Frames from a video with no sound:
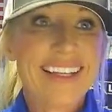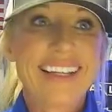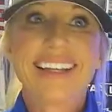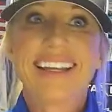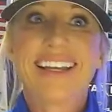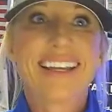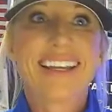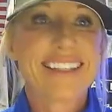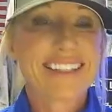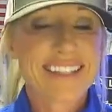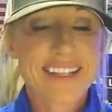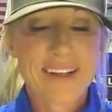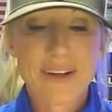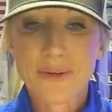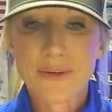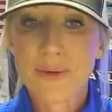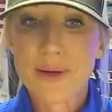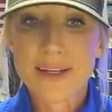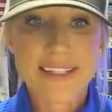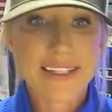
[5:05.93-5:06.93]

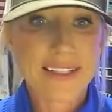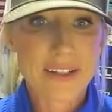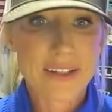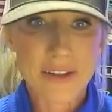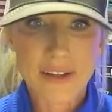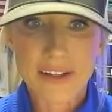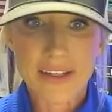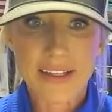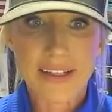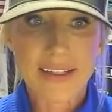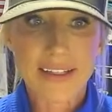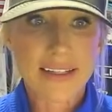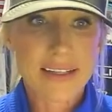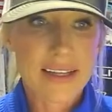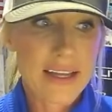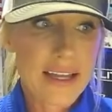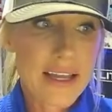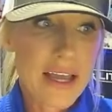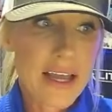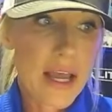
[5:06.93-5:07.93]
wasn't good.
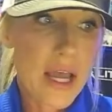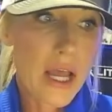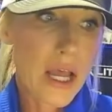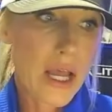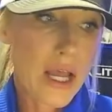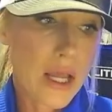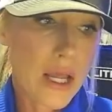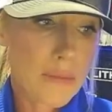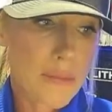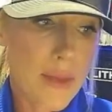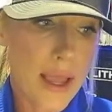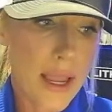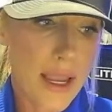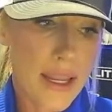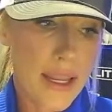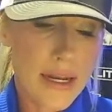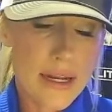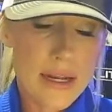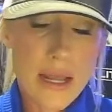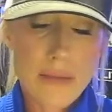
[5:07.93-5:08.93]
I
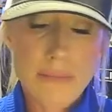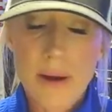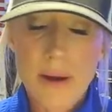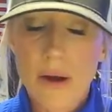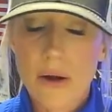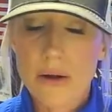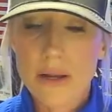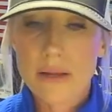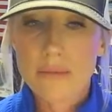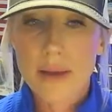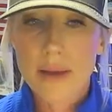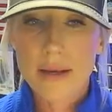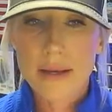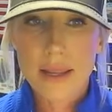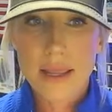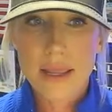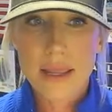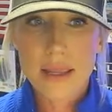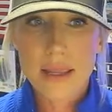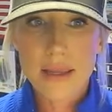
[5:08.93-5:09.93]
ended up hurting my
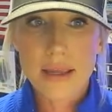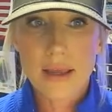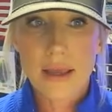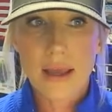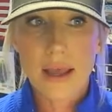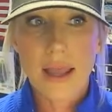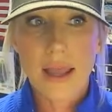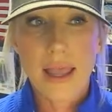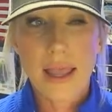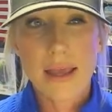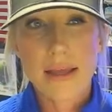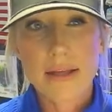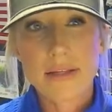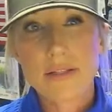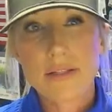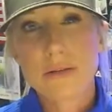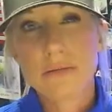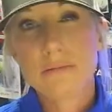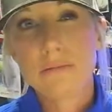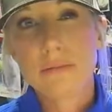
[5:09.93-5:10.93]
knee. I had
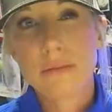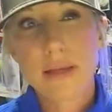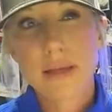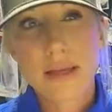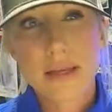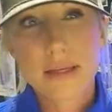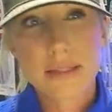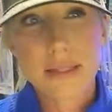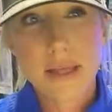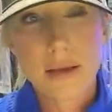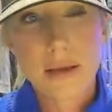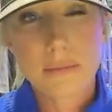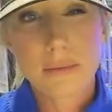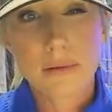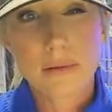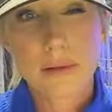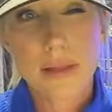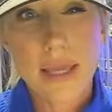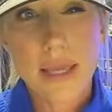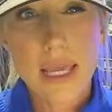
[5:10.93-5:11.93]
to miss, I
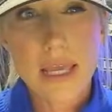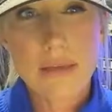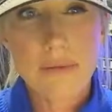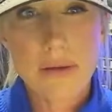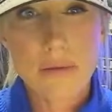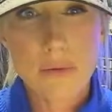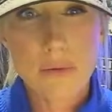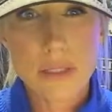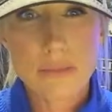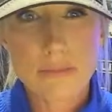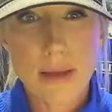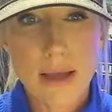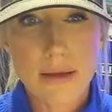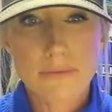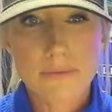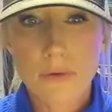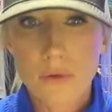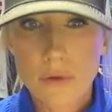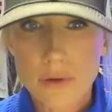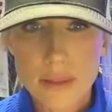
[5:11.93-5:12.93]
believe it was my
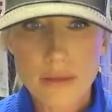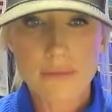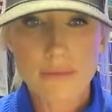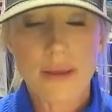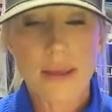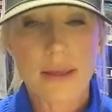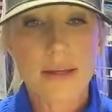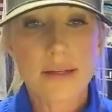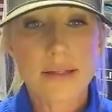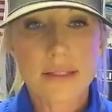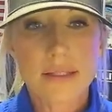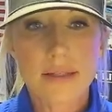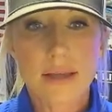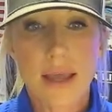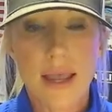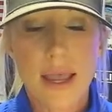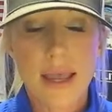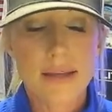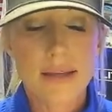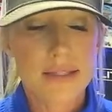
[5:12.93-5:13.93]
4th event.
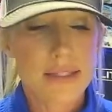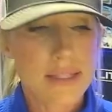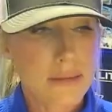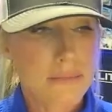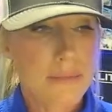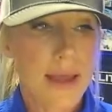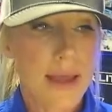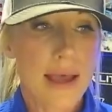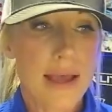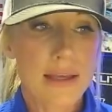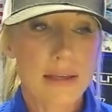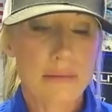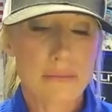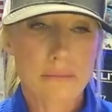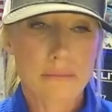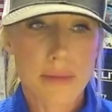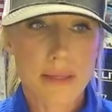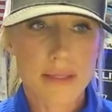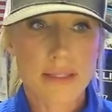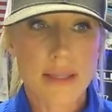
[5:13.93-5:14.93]
I had to sit back,
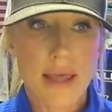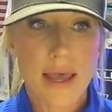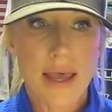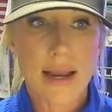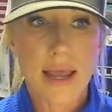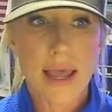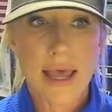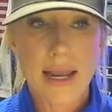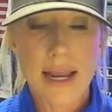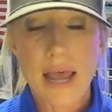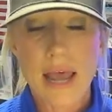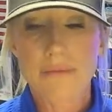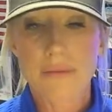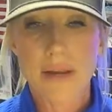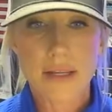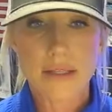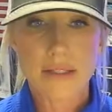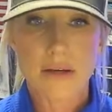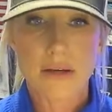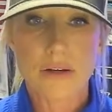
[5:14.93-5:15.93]
miss that. I had to have
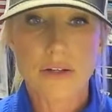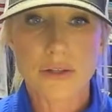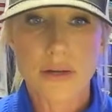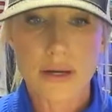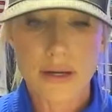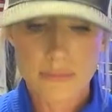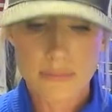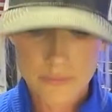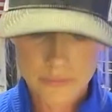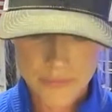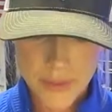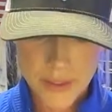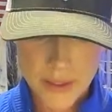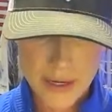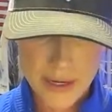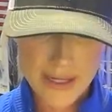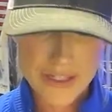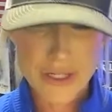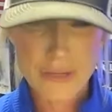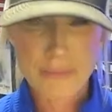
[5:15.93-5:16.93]
knee surgery.
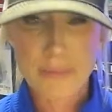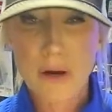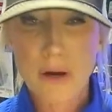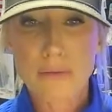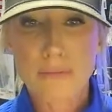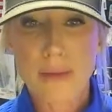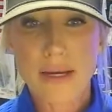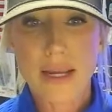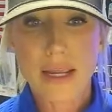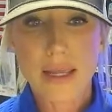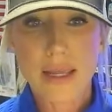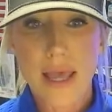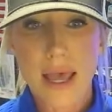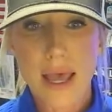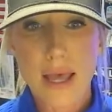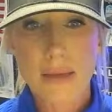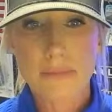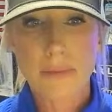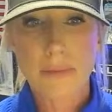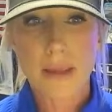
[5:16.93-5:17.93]
I actually broke my
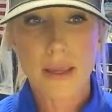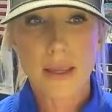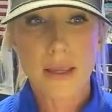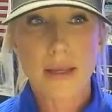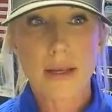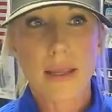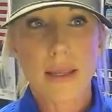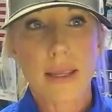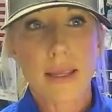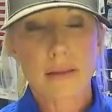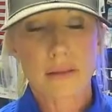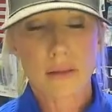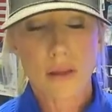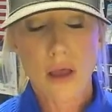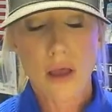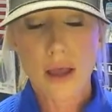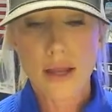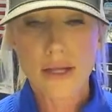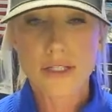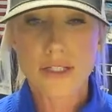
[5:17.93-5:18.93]
kneecap and it
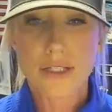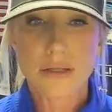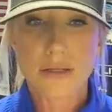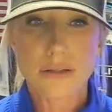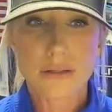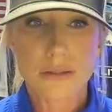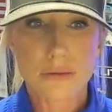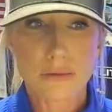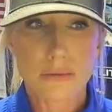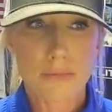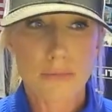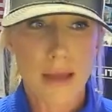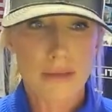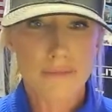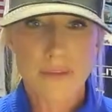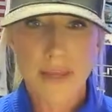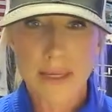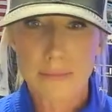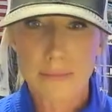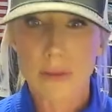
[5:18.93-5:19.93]
lodged into my
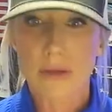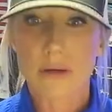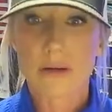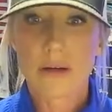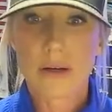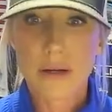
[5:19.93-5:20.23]
femur.